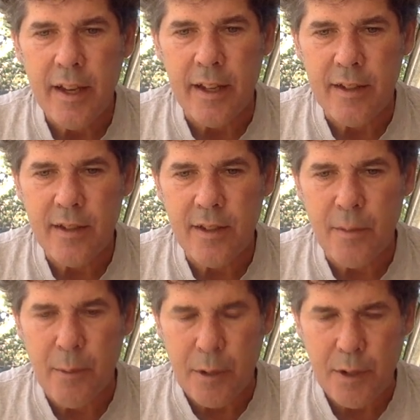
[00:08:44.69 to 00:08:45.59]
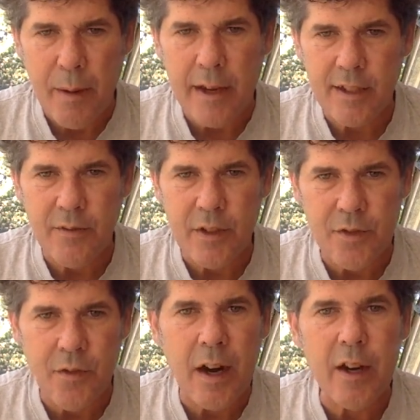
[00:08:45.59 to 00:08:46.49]
the perspective
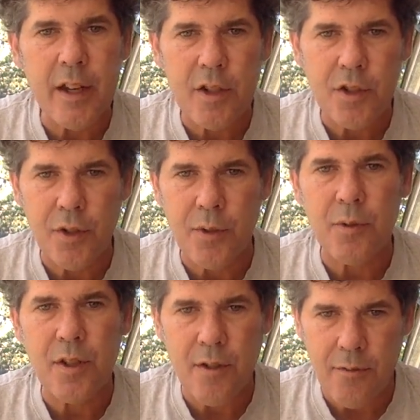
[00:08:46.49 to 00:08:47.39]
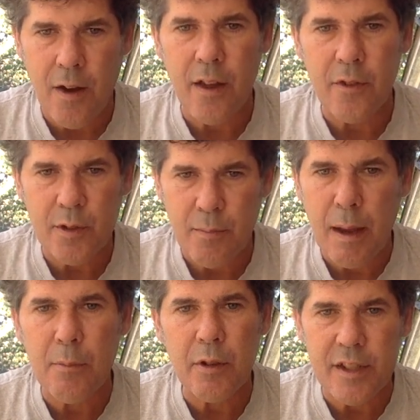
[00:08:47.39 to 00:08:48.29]
is very attuned to the father's
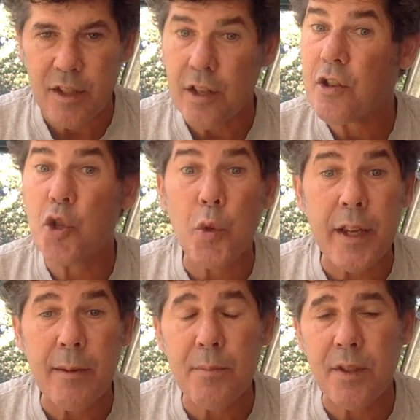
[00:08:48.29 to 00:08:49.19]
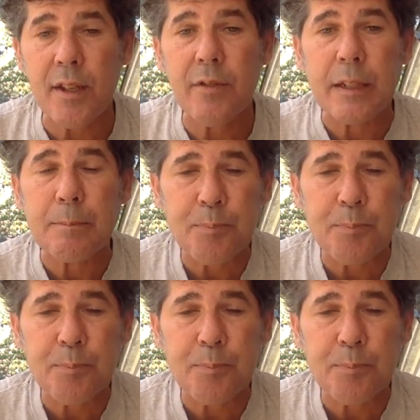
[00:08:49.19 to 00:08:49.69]
memories and dreams even.